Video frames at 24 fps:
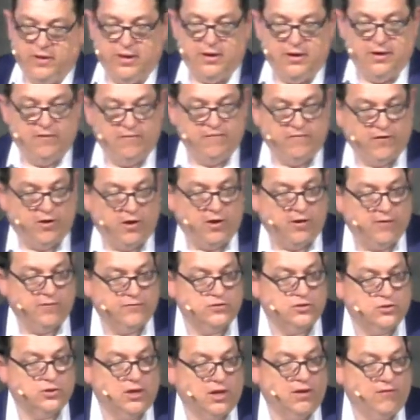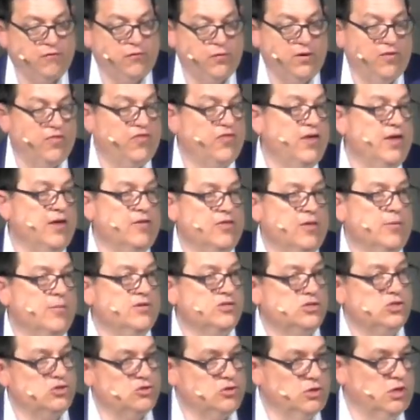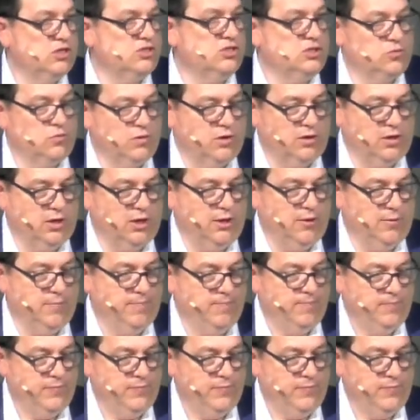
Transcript: then involves if we think them as trustworthy